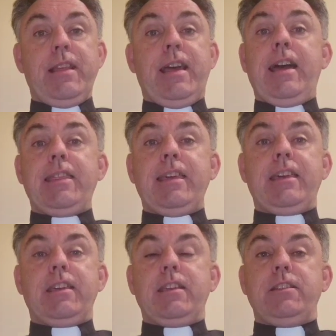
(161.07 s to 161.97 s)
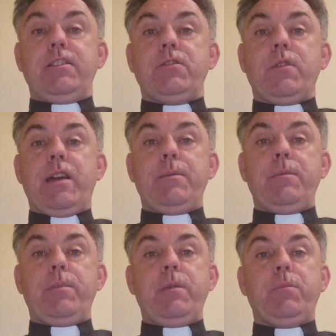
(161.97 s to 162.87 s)
I think it can describe the
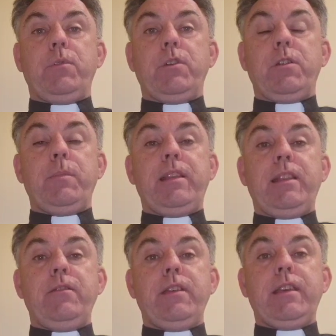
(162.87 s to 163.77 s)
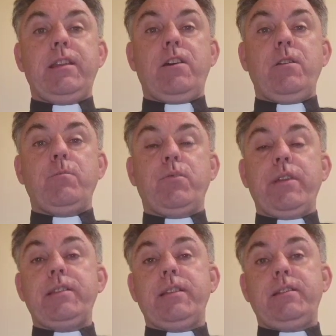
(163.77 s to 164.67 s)
people who are going to be living in our
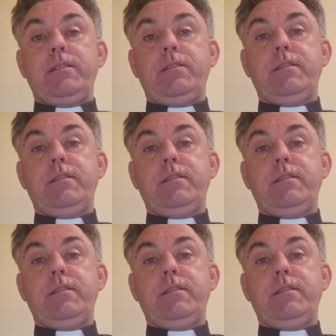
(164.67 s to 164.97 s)
present